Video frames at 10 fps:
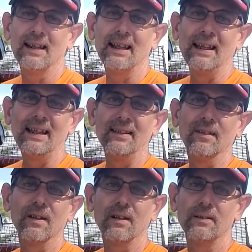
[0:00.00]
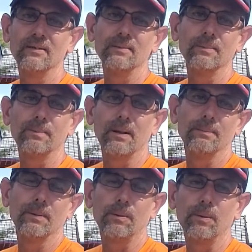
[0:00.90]
a long bumper
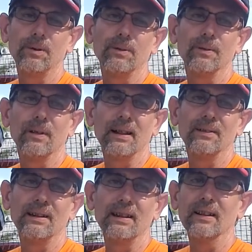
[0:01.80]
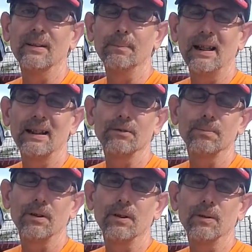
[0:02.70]
board around here at Bass Pro